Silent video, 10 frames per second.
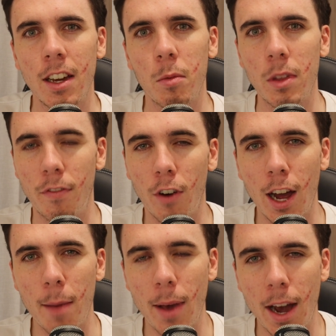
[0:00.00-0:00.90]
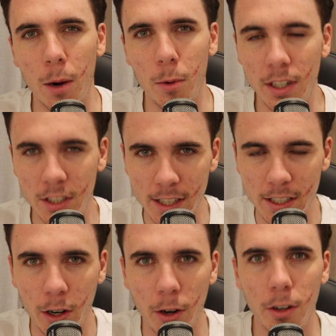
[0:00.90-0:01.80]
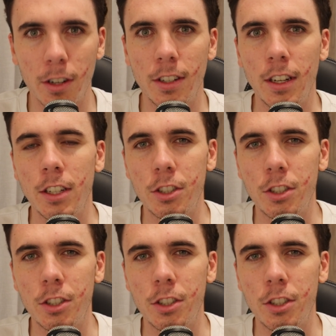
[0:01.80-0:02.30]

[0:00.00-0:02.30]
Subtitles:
with firepower in Jesse Hogan,